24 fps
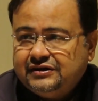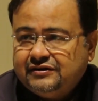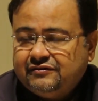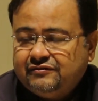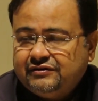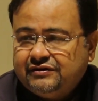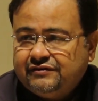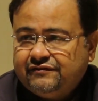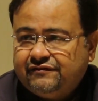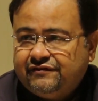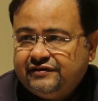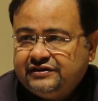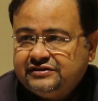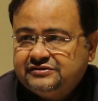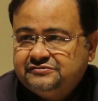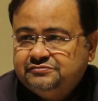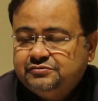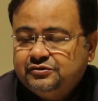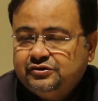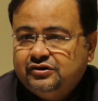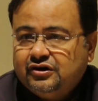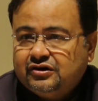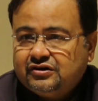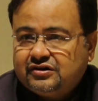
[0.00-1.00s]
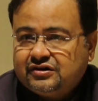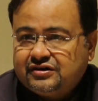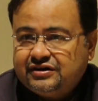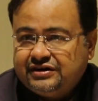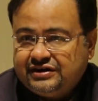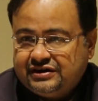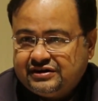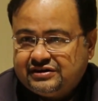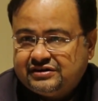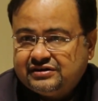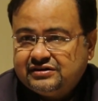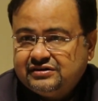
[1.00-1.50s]
when Facebook got
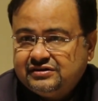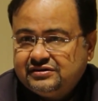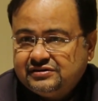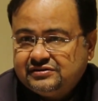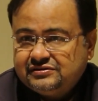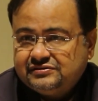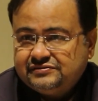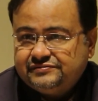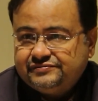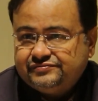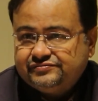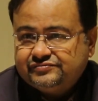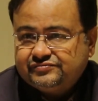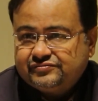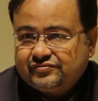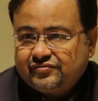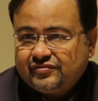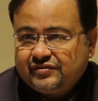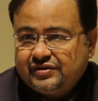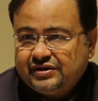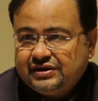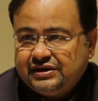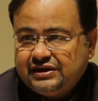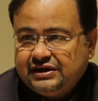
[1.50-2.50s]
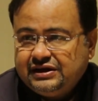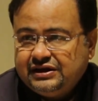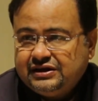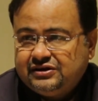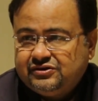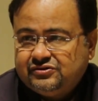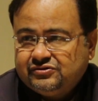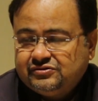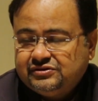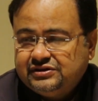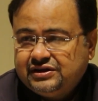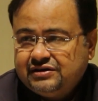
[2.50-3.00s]
created,
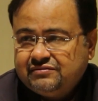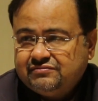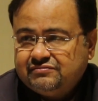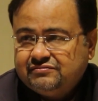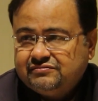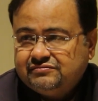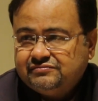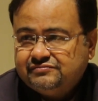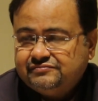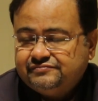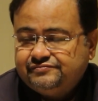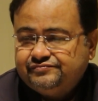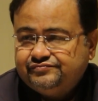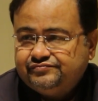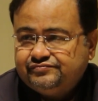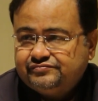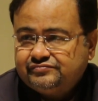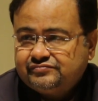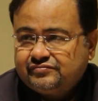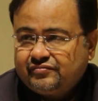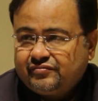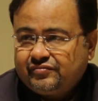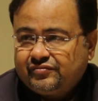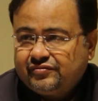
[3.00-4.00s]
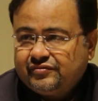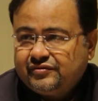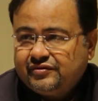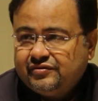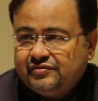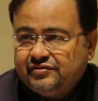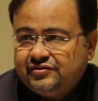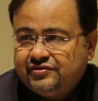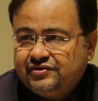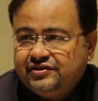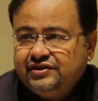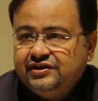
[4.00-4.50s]
it took them
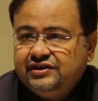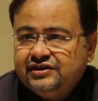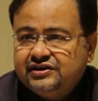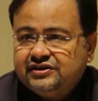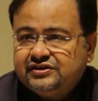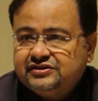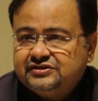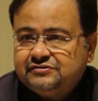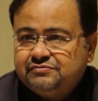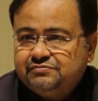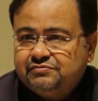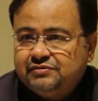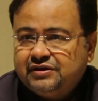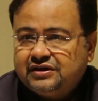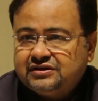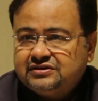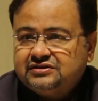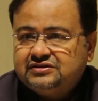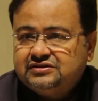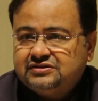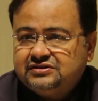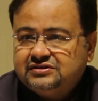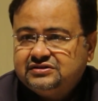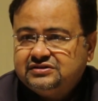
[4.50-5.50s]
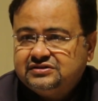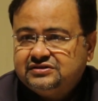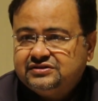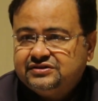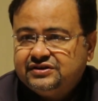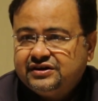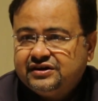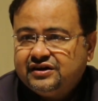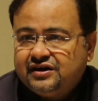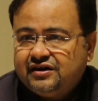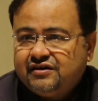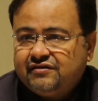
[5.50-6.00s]
3 years plus,
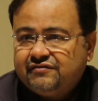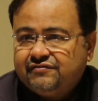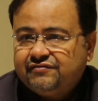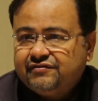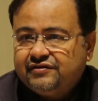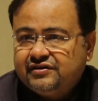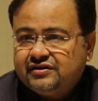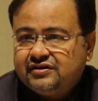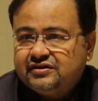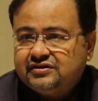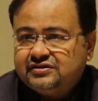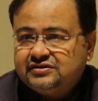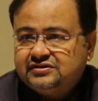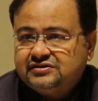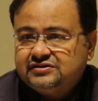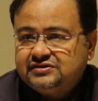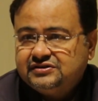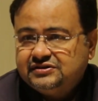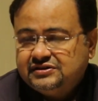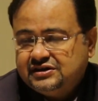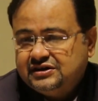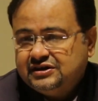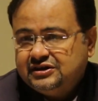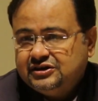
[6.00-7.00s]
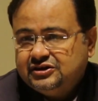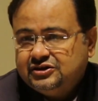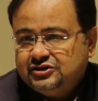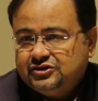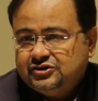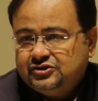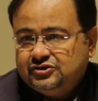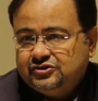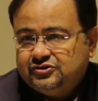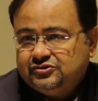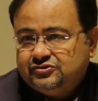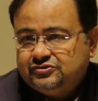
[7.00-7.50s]
3.5 years
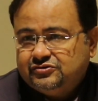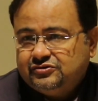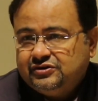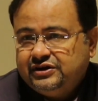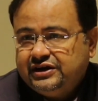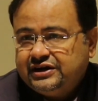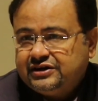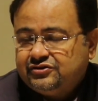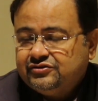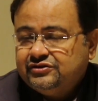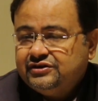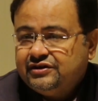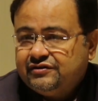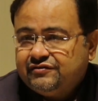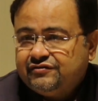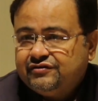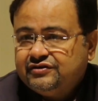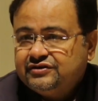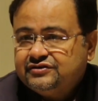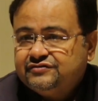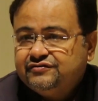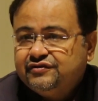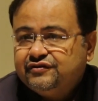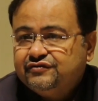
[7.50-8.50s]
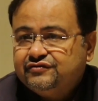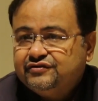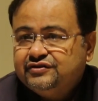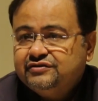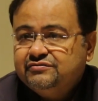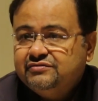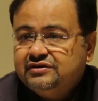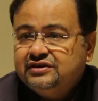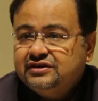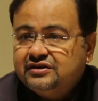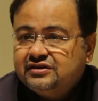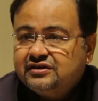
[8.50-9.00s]
to get to their first 50
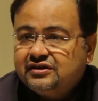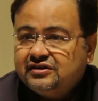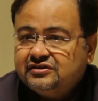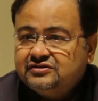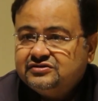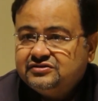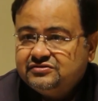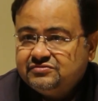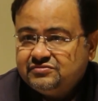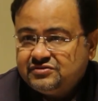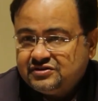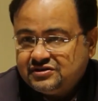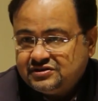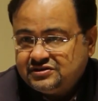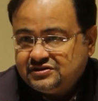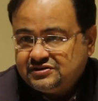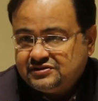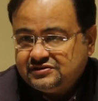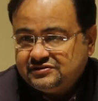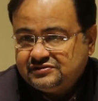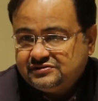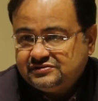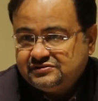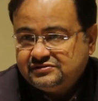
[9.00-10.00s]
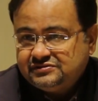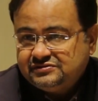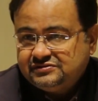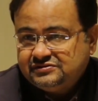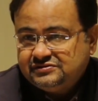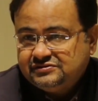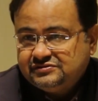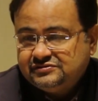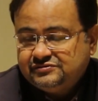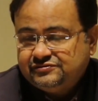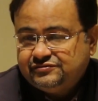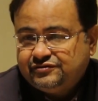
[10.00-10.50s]
million customers.
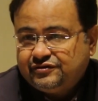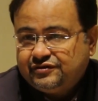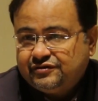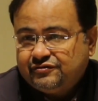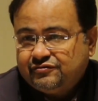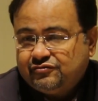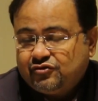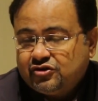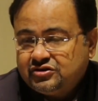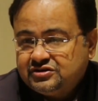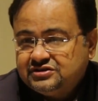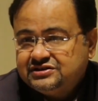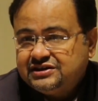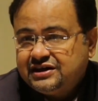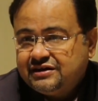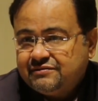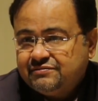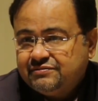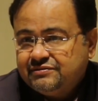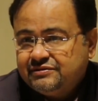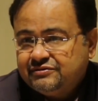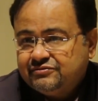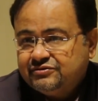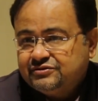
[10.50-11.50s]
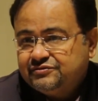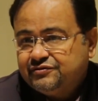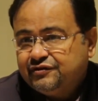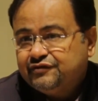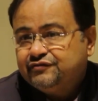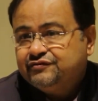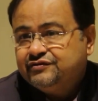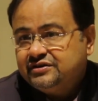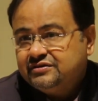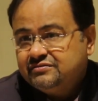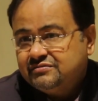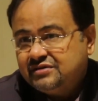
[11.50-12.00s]
For WhatsApp, it was
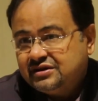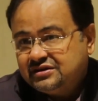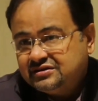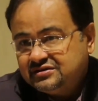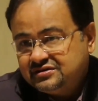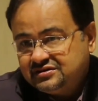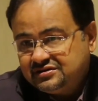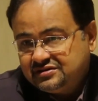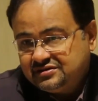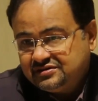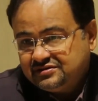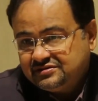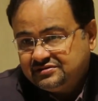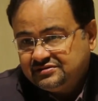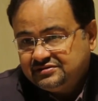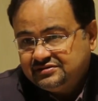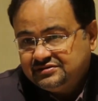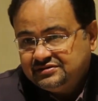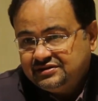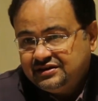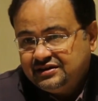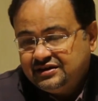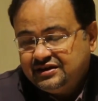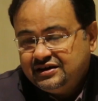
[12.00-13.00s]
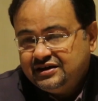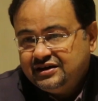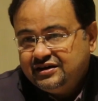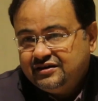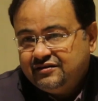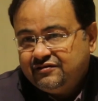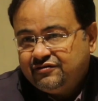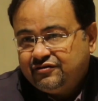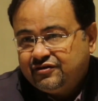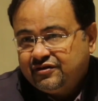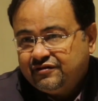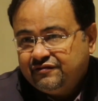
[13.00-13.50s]
15 months.
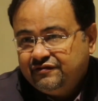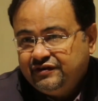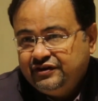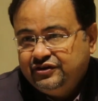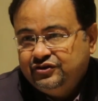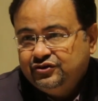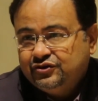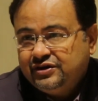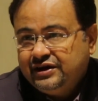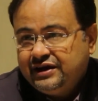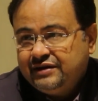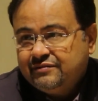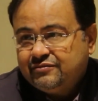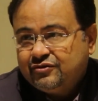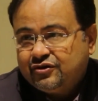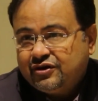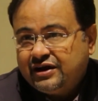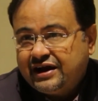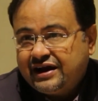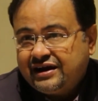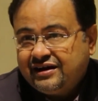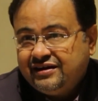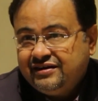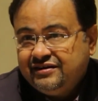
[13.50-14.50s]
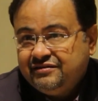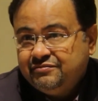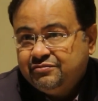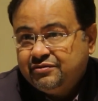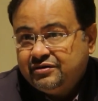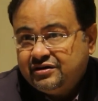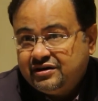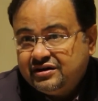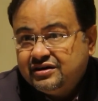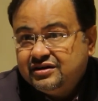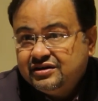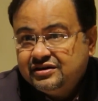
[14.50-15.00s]
For a video game called Angry
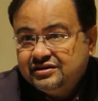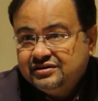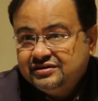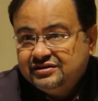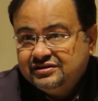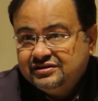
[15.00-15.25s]
Bird,